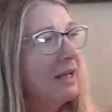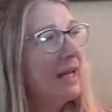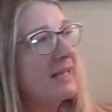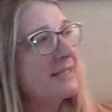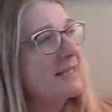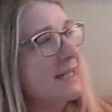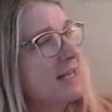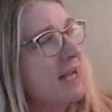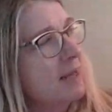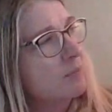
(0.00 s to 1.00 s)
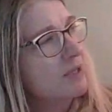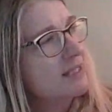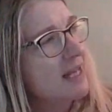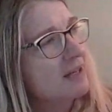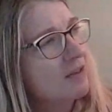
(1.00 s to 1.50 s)
Essie and I
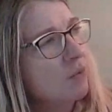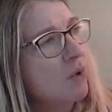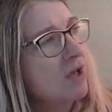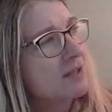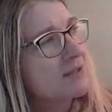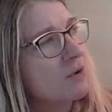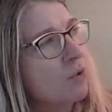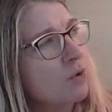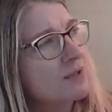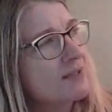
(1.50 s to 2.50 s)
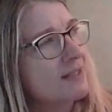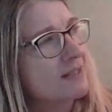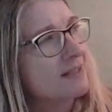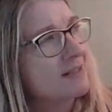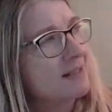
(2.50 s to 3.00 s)
pretend the walls are
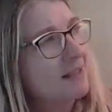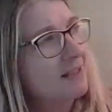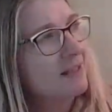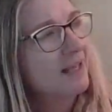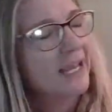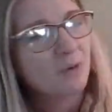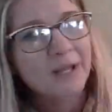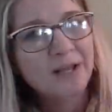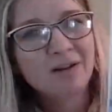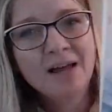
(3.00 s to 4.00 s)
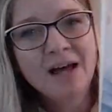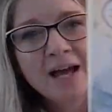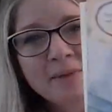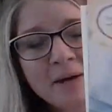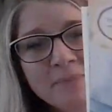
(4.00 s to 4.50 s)
horses, and we
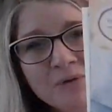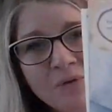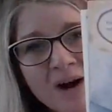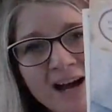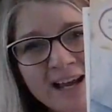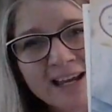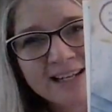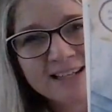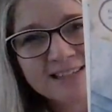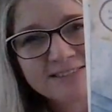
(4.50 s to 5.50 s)
climb up and ride.